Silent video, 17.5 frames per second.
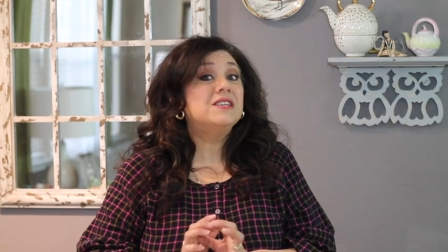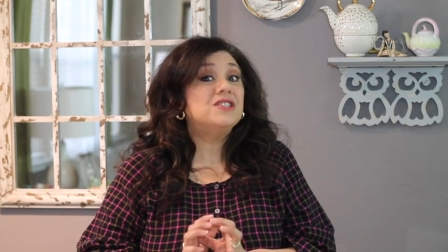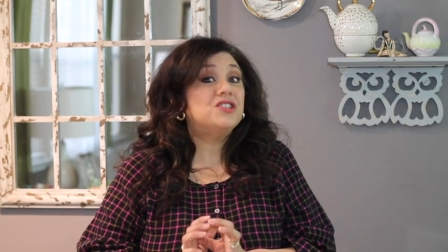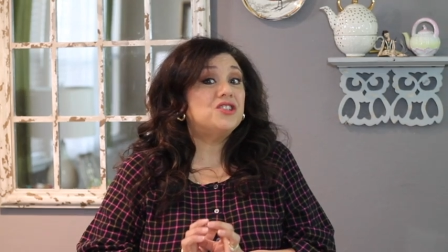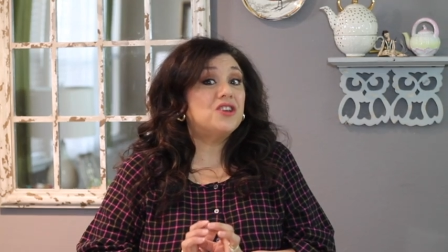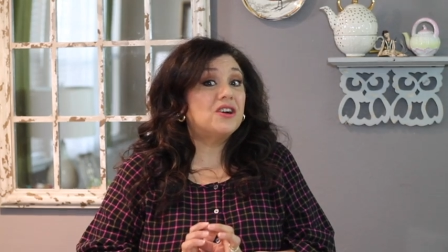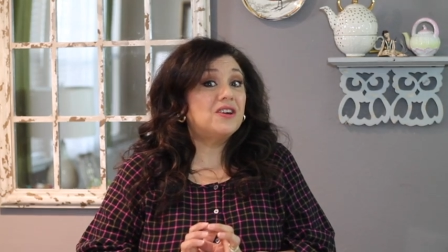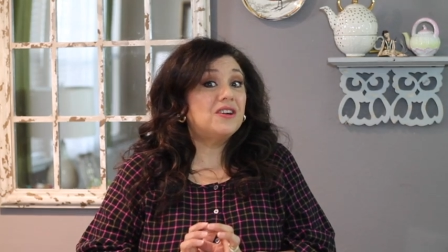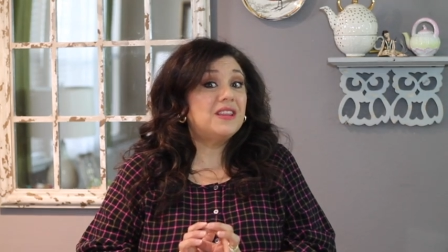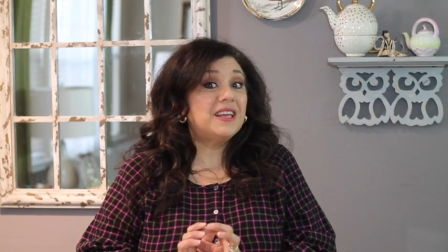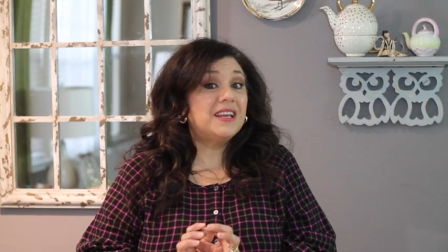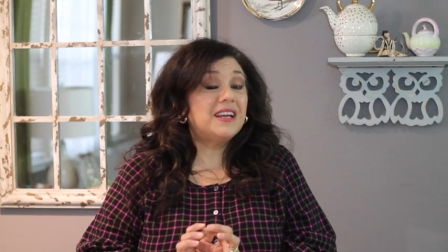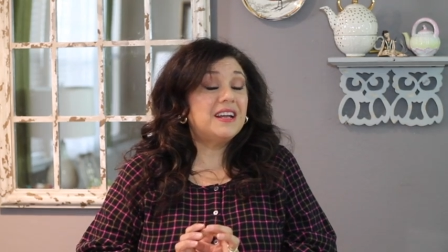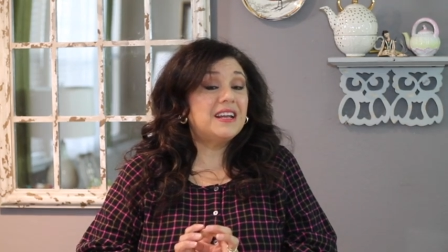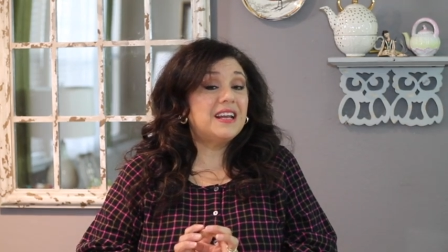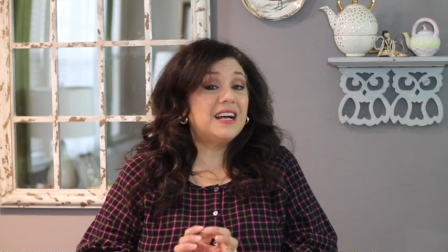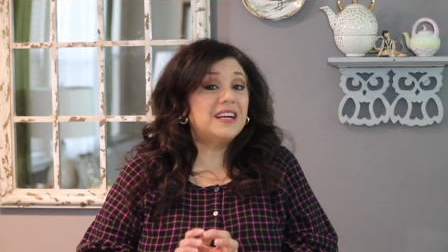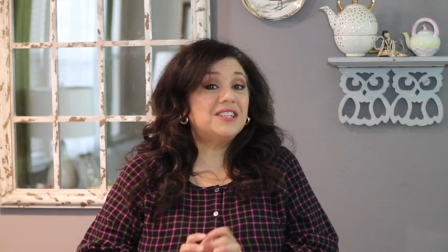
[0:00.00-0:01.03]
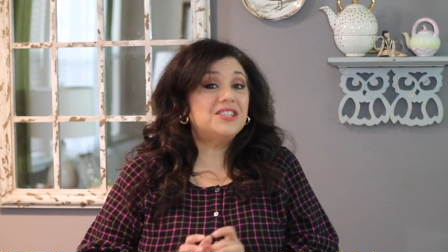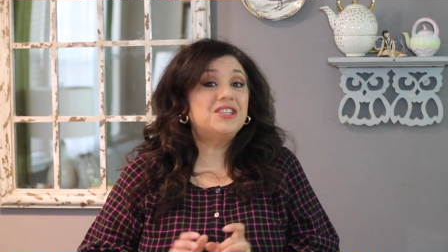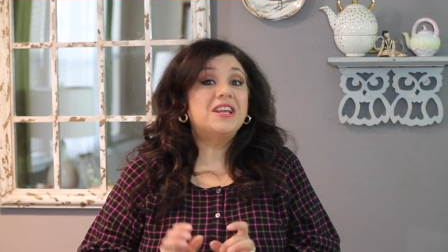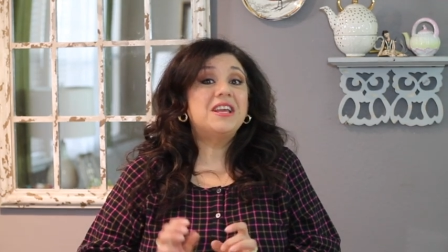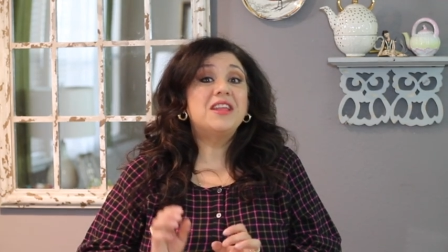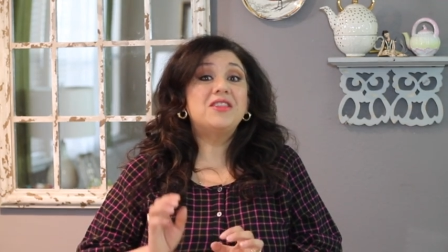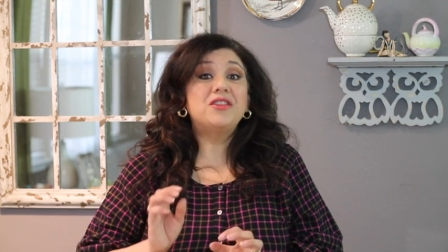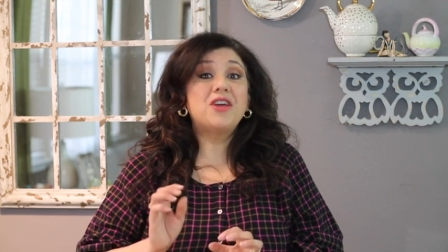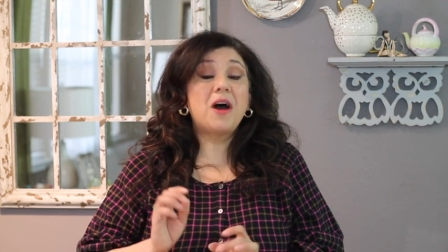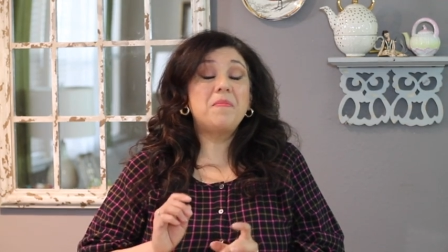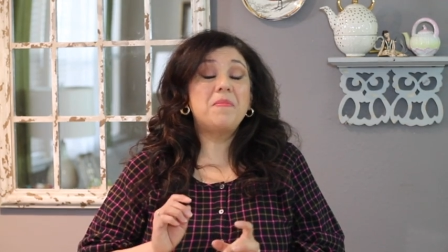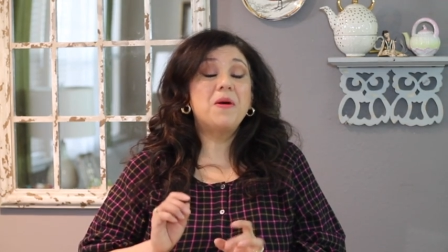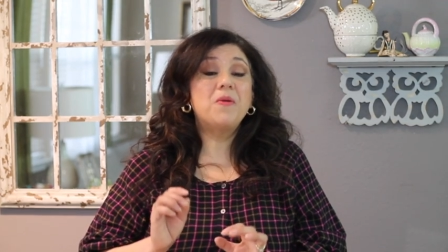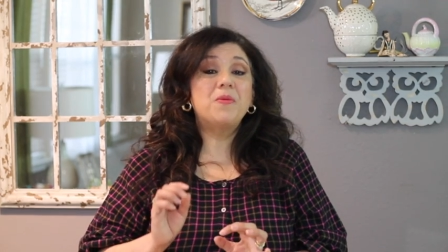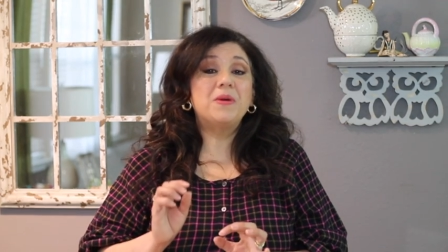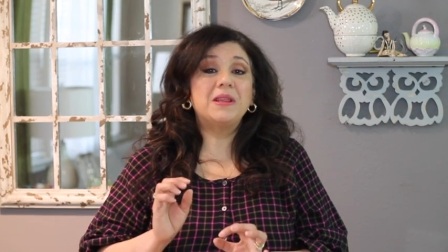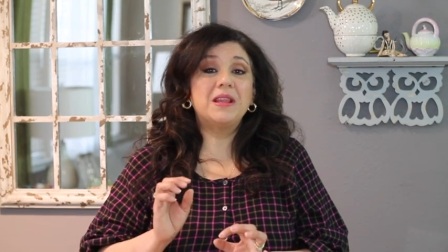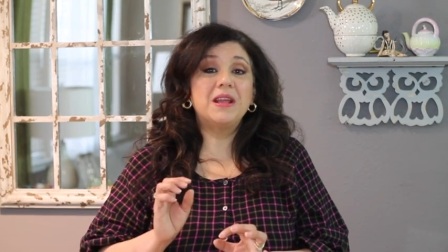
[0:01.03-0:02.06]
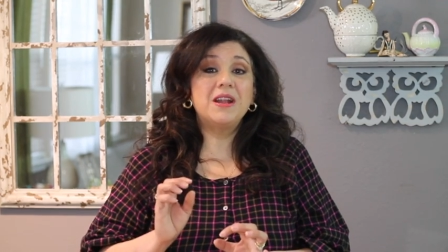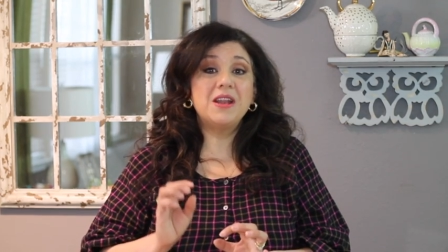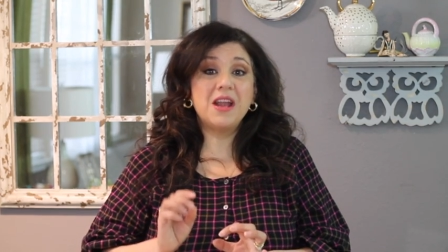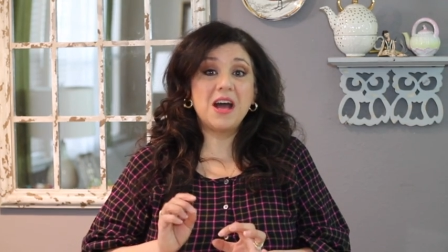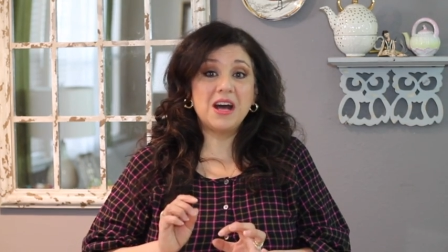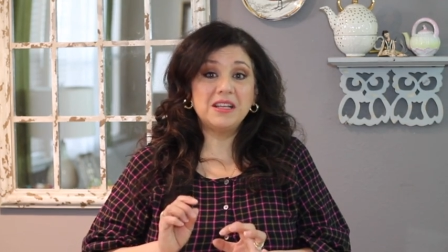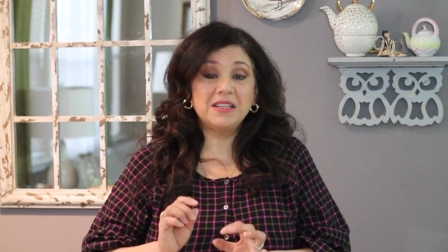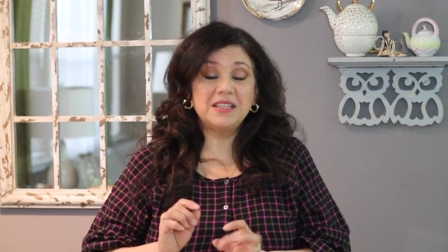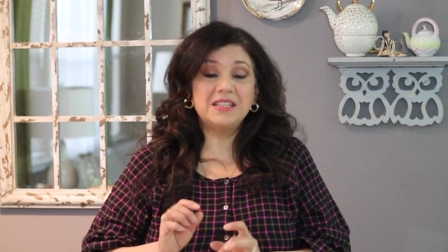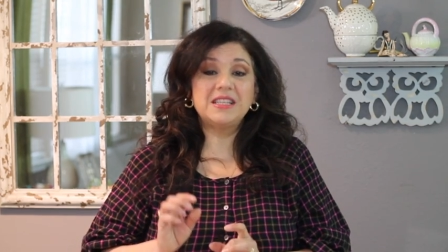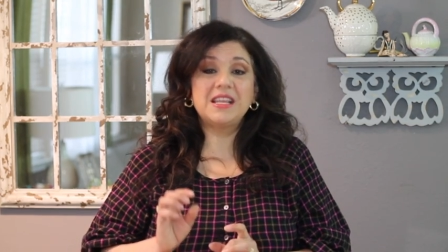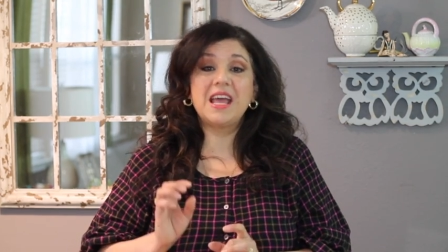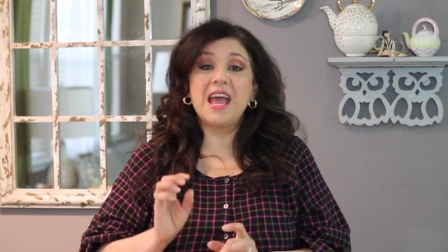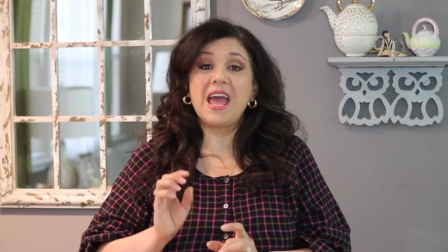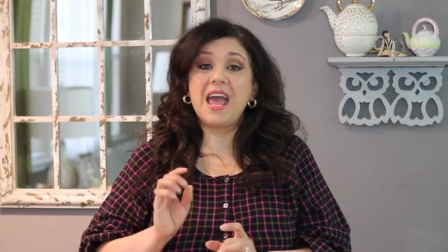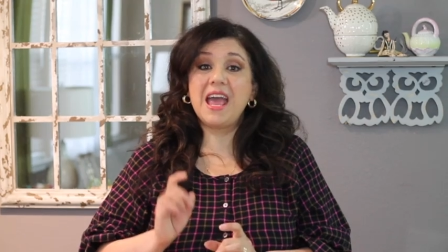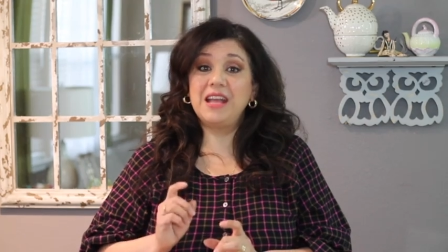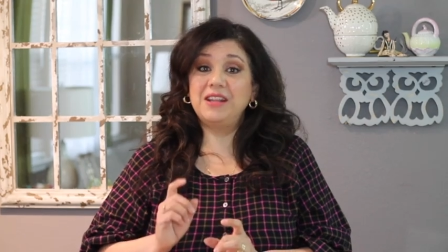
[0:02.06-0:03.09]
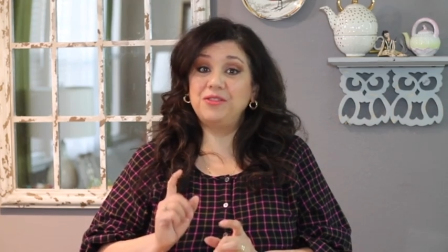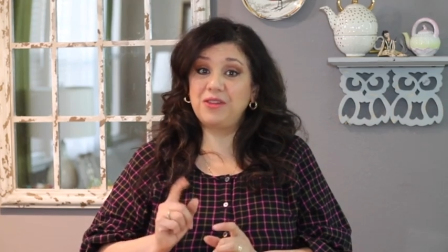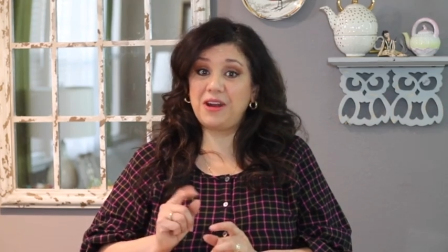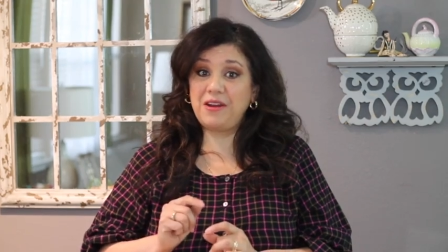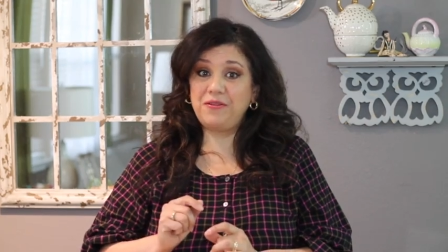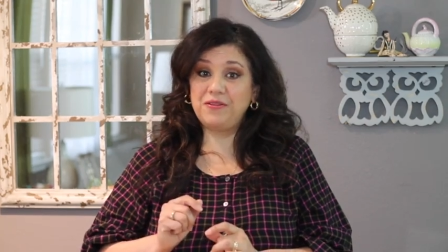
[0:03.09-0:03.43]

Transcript: chocolate ganache topped with nuts and dry